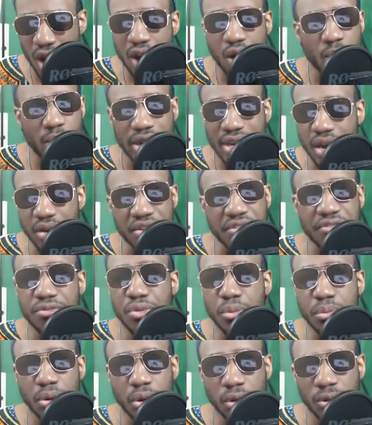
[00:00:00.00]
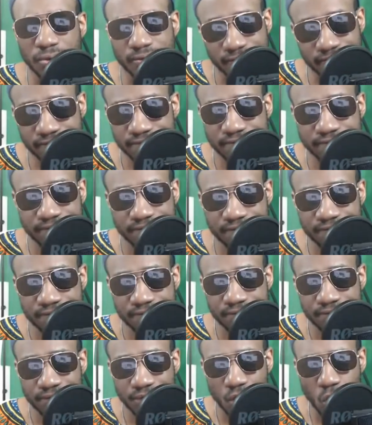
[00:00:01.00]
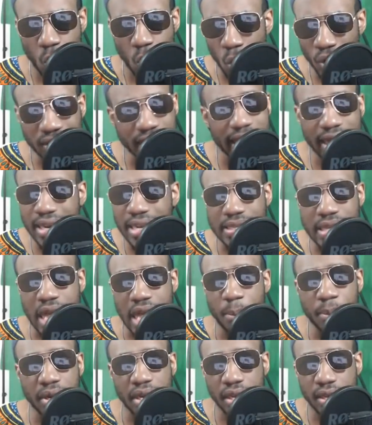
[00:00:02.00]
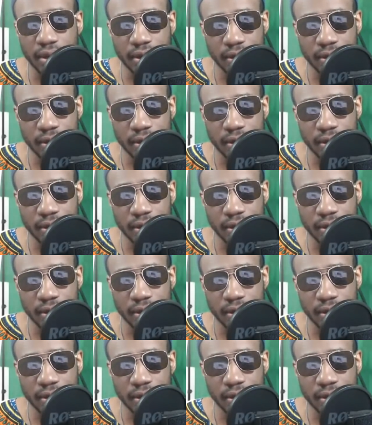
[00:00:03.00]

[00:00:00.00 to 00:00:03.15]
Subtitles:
are we now in football? What the hell is happening?